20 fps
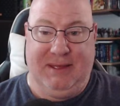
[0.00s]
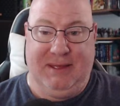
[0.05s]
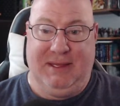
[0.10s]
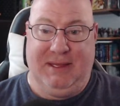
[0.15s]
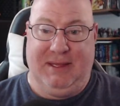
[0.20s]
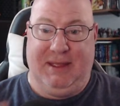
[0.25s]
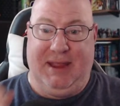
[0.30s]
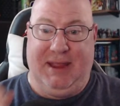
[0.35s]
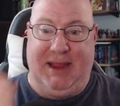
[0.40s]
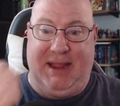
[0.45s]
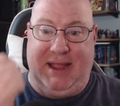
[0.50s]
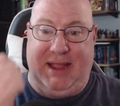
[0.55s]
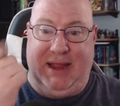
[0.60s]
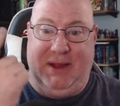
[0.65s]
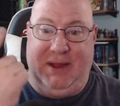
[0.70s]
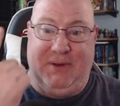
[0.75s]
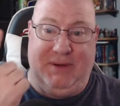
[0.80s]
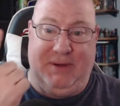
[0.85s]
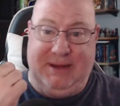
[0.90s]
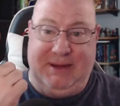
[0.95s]
A
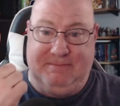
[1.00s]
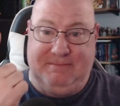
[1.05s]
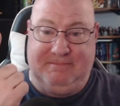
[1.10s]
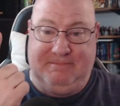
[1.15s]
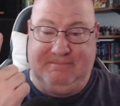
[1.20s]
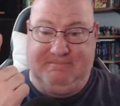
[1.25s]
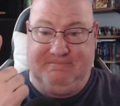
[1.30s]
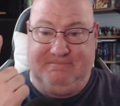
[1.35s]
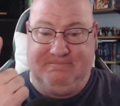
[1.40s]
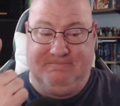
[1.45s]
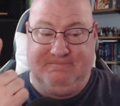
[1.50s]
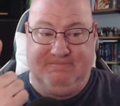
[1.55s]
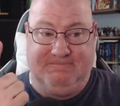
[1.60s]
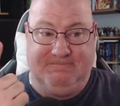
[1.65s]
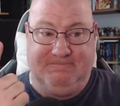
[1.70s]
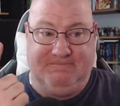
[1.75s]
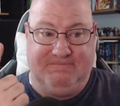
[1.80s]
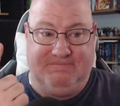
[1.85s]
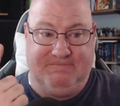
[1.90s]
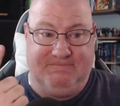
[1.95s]
coyote,
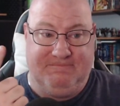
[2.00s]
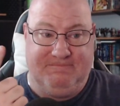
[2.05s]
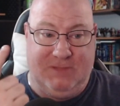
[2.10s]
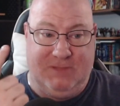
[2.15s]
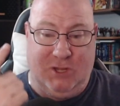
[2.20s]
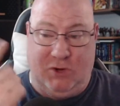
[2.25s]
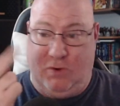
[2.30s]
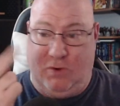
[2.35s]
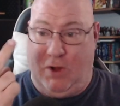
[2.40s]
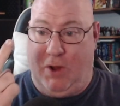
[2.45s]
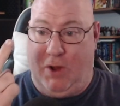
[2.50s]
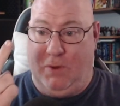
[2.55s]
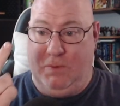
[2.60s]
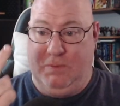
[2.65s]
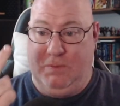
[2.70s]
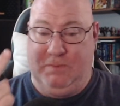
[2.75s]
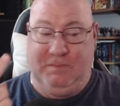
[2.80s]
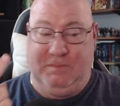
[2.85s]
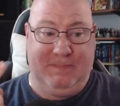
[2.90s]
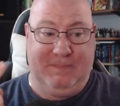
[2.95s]
the crow,
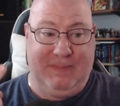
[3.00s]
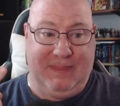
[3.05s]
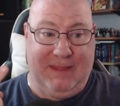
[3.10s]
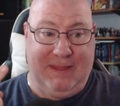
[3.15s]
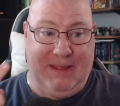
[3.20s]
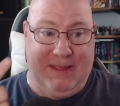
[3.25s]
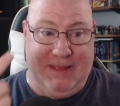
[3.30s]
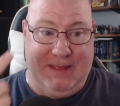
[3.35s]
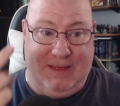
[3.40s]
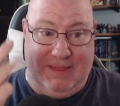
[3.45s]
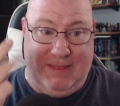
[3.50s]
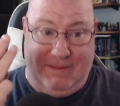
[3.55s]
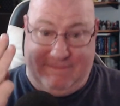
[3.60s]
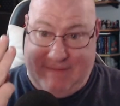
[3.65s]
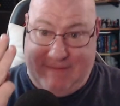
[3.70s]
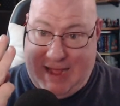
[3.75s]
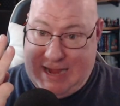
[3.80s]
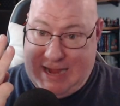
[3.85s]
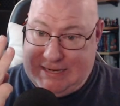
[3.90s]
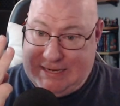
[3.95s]
the
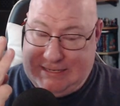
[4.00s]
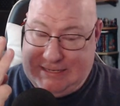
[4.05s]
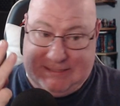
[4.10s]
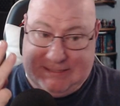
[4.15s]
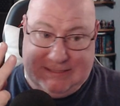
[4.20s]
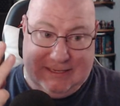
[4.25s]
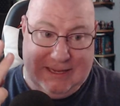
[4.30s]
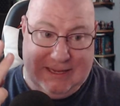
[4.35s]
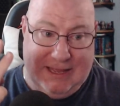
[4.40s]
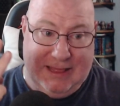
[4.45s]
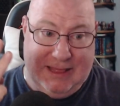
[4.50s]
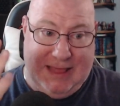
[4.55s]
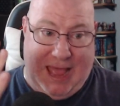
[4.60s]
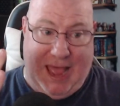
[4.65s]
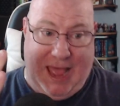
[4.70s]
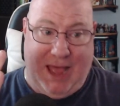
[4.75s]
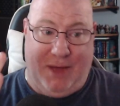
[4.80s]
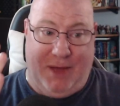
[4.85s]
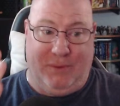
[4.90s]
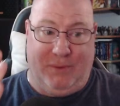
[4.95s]
fox, the
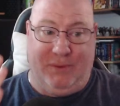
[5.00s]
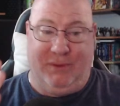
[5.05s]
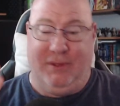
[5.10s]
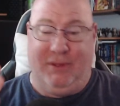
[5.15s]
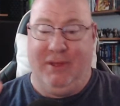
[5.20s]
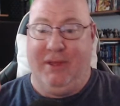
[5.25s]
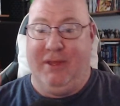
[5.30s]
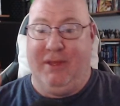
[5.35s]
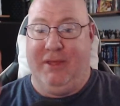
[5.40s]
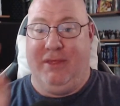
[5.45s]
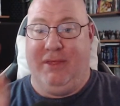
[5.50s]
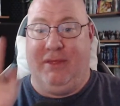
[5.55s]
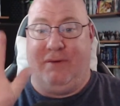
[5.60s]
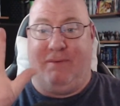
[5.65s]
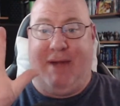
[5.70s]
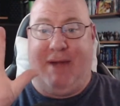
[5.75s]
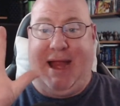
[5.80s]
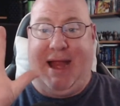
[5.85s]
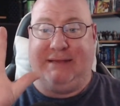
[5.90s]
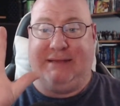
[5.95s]
owl, the
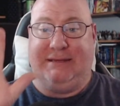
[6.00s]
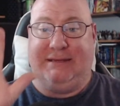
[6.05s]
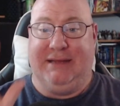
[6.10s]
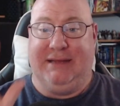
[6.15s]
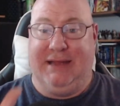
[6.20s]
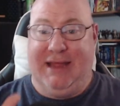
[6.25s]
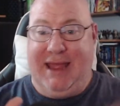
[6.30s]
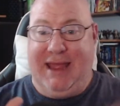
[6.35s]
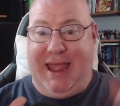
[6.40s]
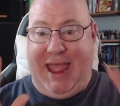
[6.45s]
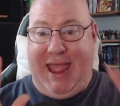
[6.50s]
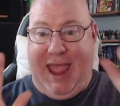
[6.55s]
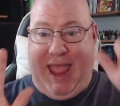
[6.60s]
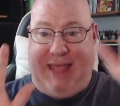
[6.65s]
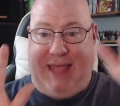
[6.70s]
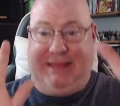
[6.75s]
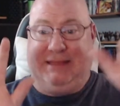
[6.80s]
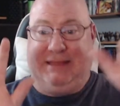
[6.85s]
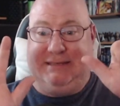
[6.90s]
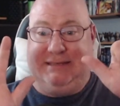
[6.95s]
rat,
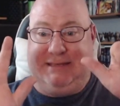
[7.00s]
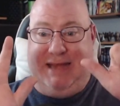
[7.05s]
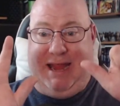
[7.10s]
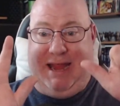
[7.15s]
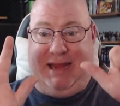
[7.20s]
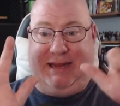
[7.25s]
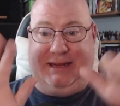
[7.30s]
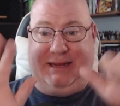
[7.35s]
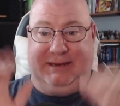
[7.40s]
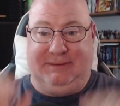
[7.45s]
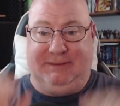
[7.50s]
and the snake.